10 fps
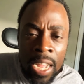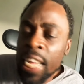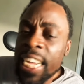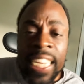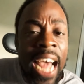
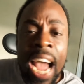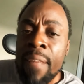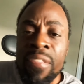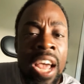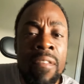He said, I have
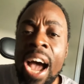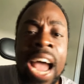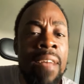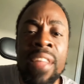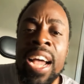never I
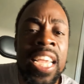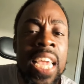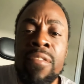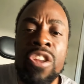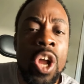have not
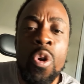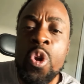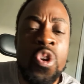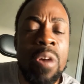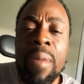given you no
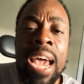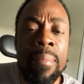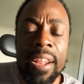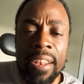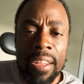new
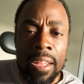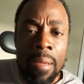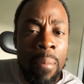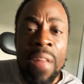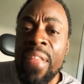commandment,
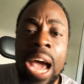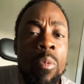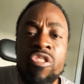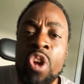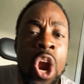but that
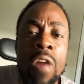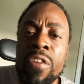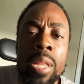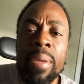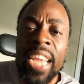which you heard
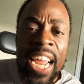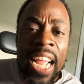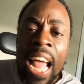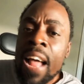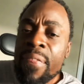from the
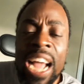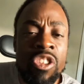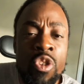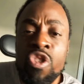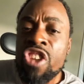beginning,
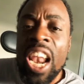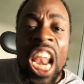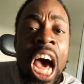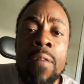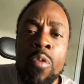that you shall
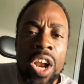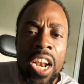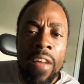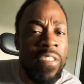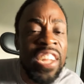love one
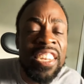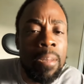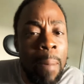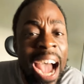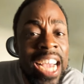another. This is
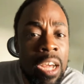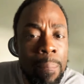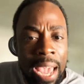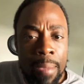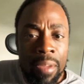my
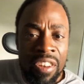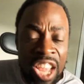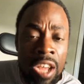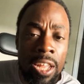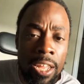commandment, him.